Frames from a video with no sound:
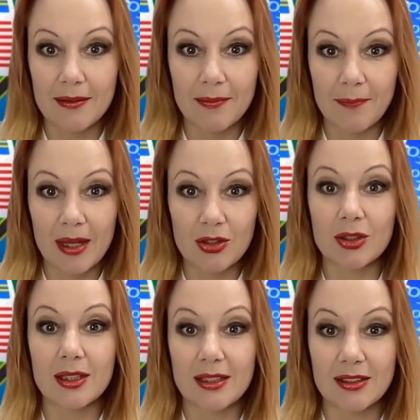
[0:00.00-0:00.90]
Picture
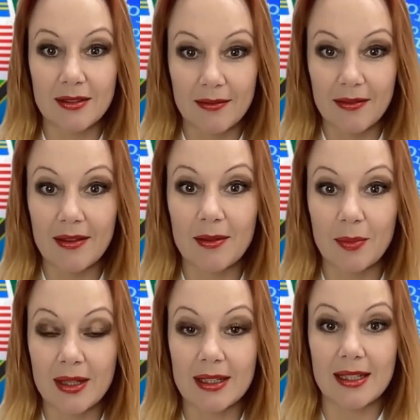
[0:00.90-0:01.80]
this:
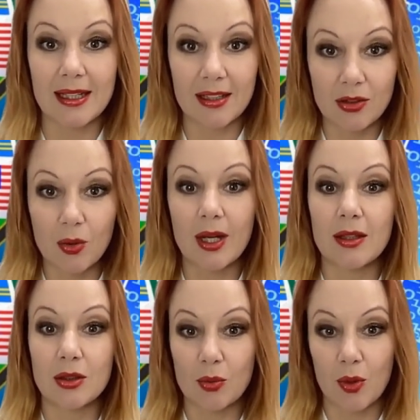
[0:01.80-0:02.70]
within the next 1
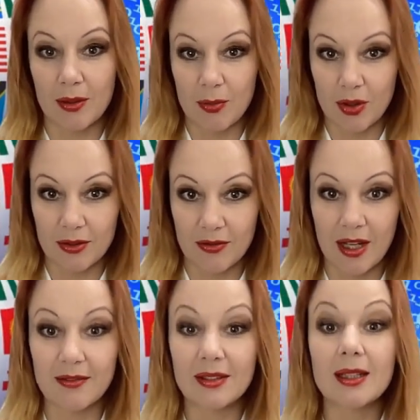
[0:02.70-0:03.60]
to
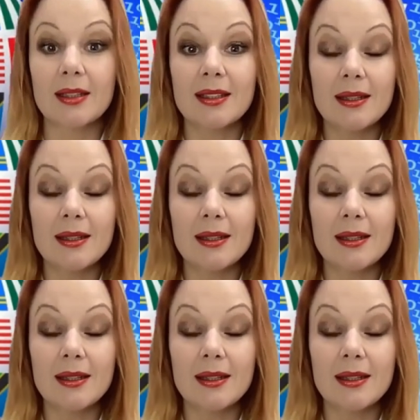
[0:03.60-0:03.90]
1.5 years,